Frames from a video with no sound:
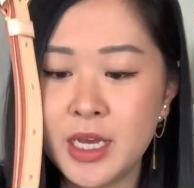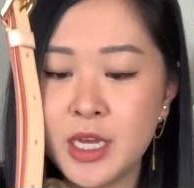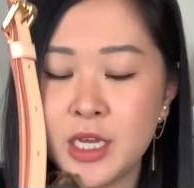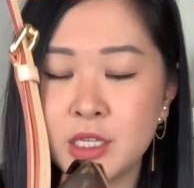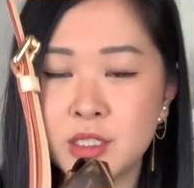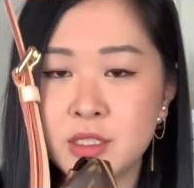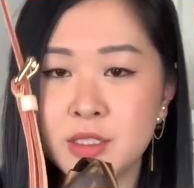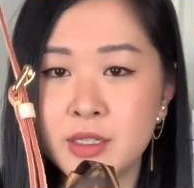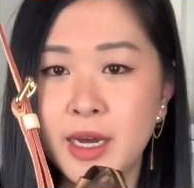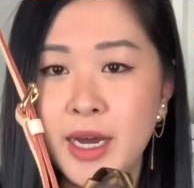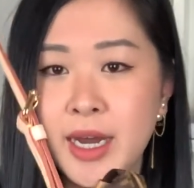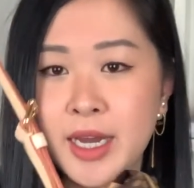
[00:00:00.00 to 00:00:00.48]

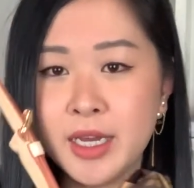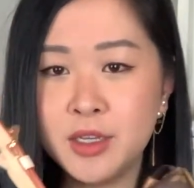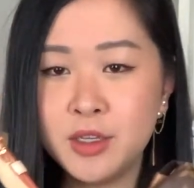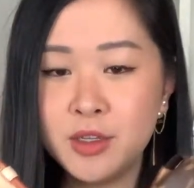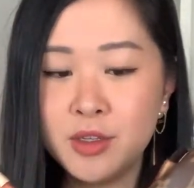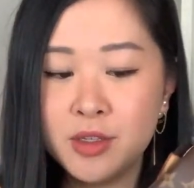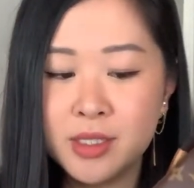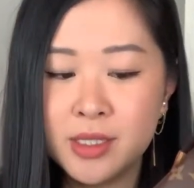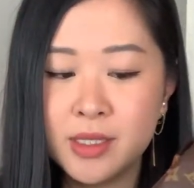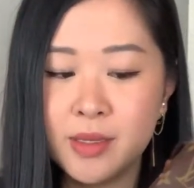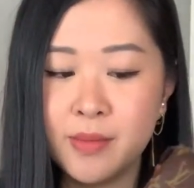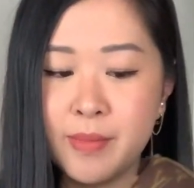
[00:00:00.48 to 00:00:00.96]
So I
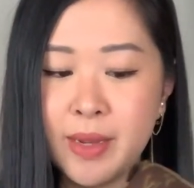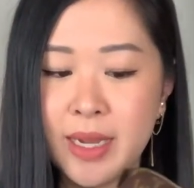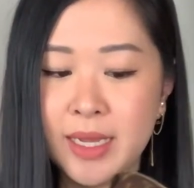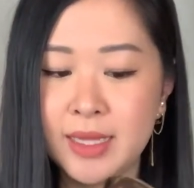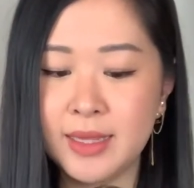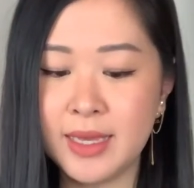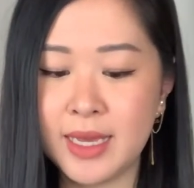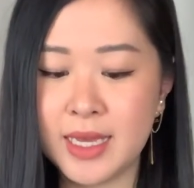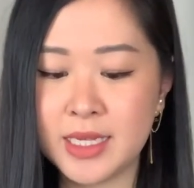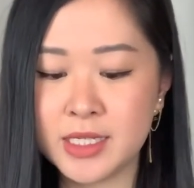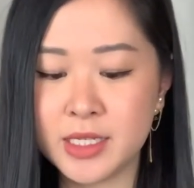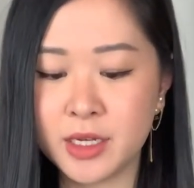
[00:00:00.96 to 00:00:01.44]
use it
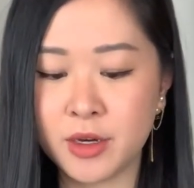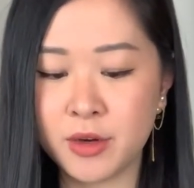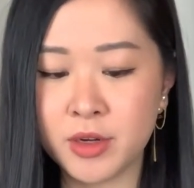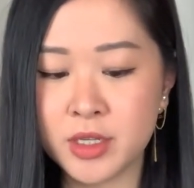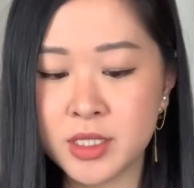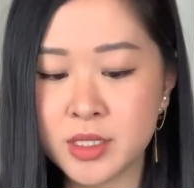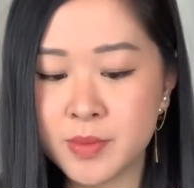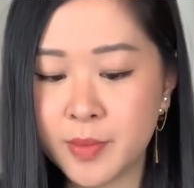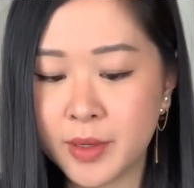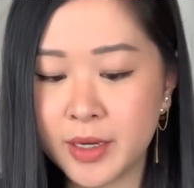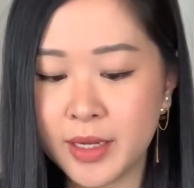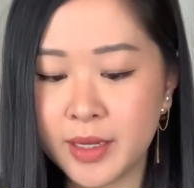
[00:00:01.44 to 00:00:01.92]
mainly as a
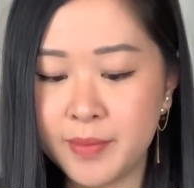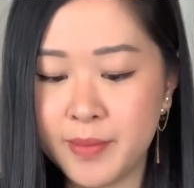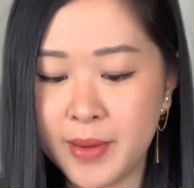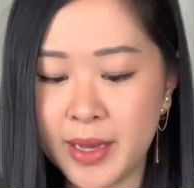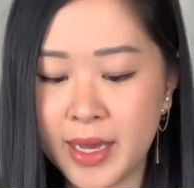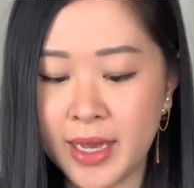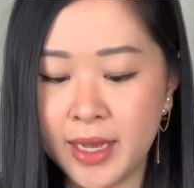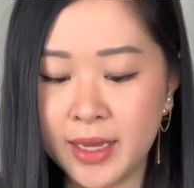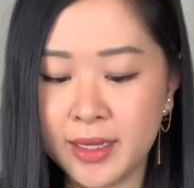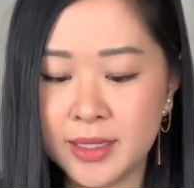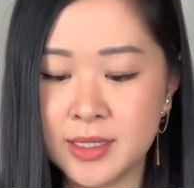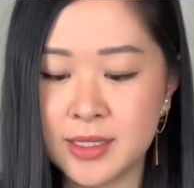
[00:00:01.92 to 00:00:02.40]
crossbody
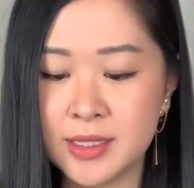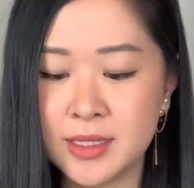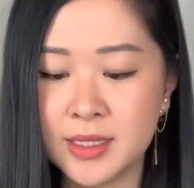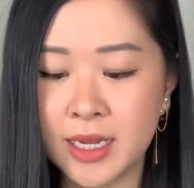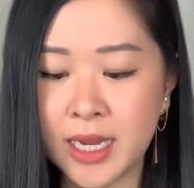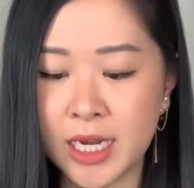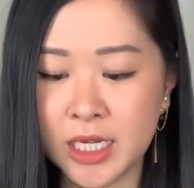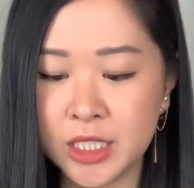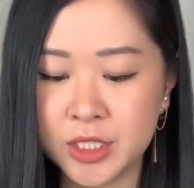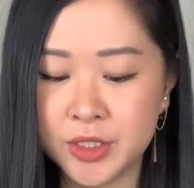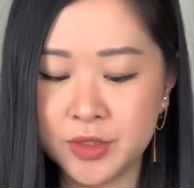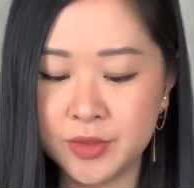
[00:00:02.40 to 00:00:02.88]
bag, just
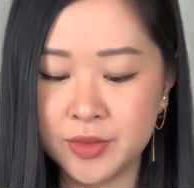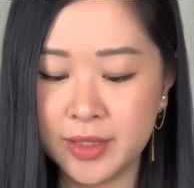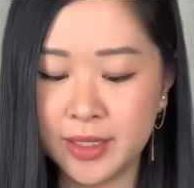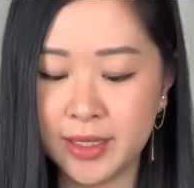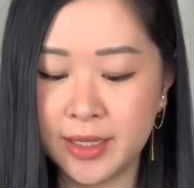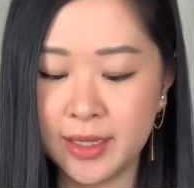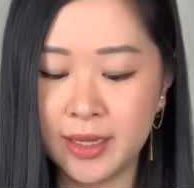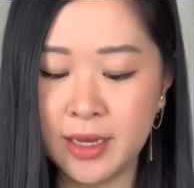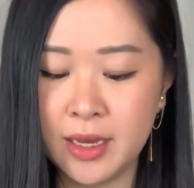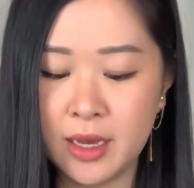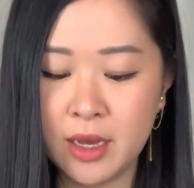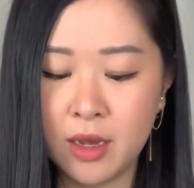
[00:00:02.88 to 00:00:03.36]

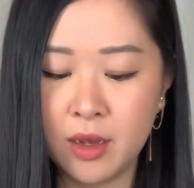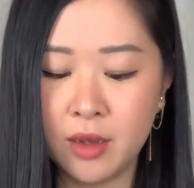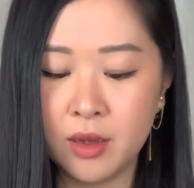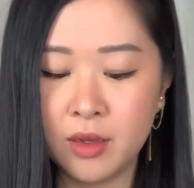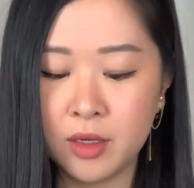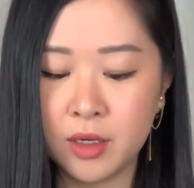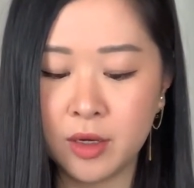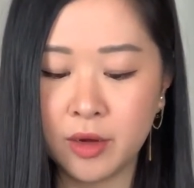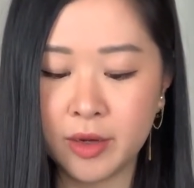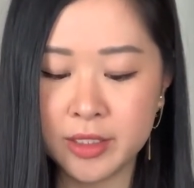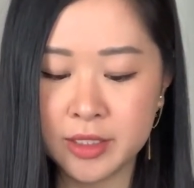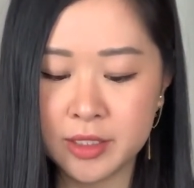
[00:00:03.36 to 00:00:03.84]
casually
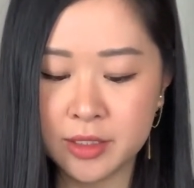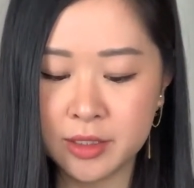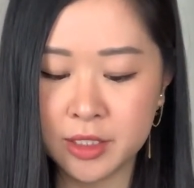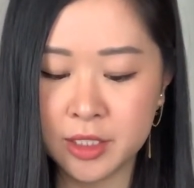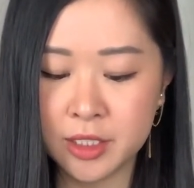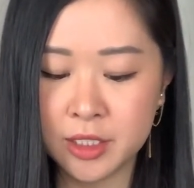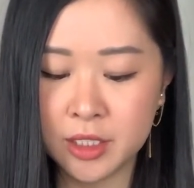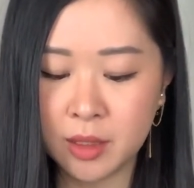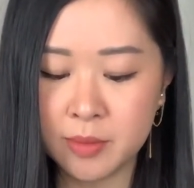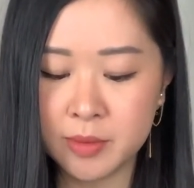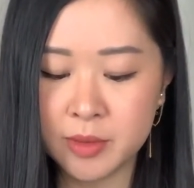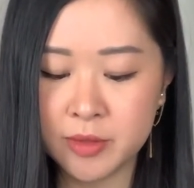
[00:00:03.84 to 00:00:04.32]
going to the
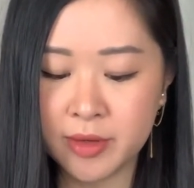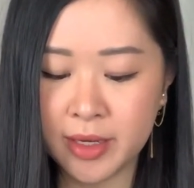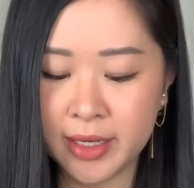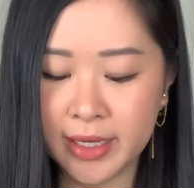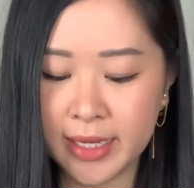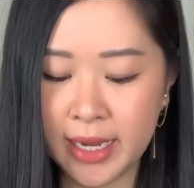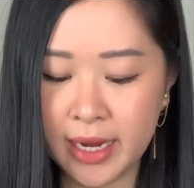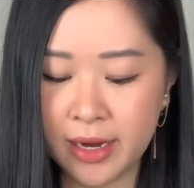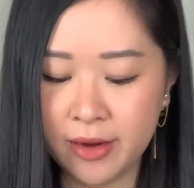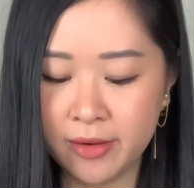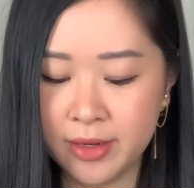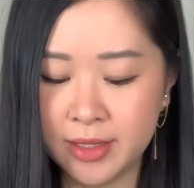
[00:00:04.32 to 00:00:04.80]
shops,
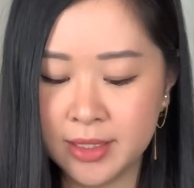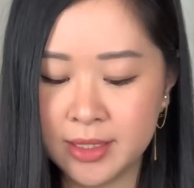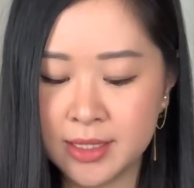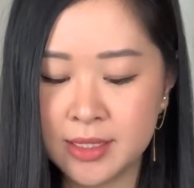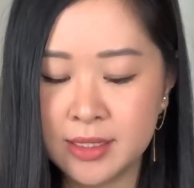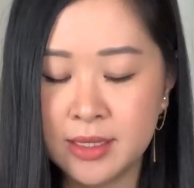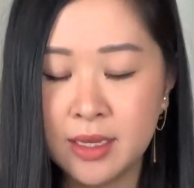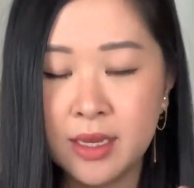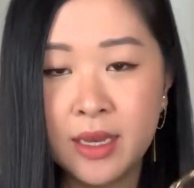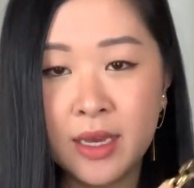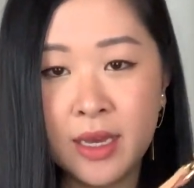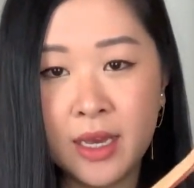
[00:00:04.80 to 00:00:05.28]
running
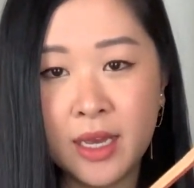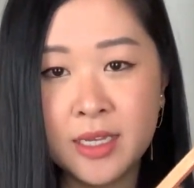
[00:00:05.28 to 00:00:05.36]
errands.